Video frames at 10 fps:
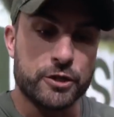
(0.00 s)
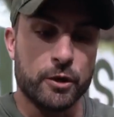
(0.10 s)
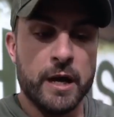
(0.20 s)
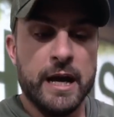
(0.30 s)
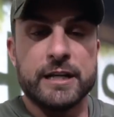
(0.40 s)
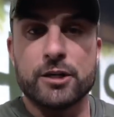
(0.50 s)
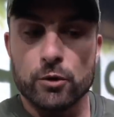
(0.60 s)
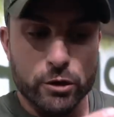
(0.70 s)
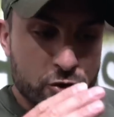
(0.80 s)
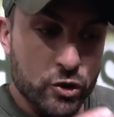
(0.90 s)
So don't
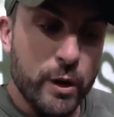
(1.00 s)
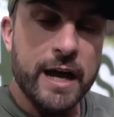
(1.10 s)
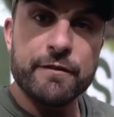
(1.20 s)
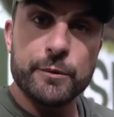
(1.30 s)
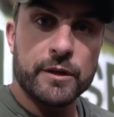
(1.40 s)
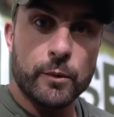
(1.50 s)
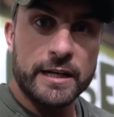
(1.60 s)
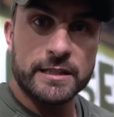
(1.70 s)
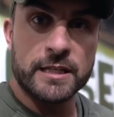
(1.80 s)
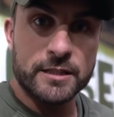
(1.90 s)
go too heavy with the
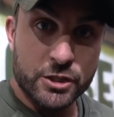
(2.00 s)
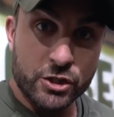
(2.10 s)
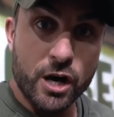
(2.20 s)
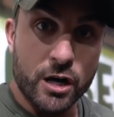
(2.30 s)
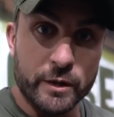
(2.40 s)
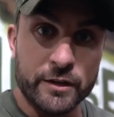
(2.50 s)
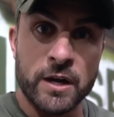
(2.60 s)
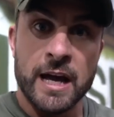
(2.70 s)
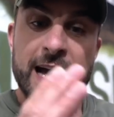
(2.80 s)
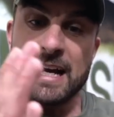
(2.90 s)
weight to start with,
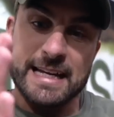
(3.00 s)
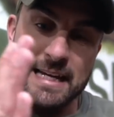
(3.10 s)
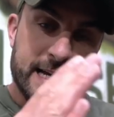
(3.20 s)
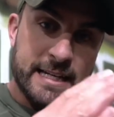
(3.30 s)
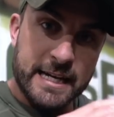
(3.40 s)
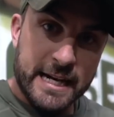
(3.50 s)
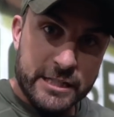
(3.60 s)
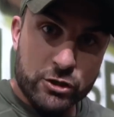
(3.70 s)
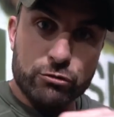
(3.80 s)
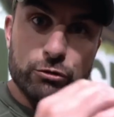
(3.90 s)
and get that
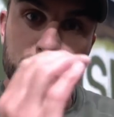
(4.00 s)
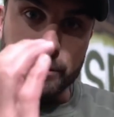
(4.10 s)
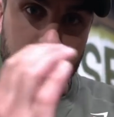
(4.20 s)
nice crunchy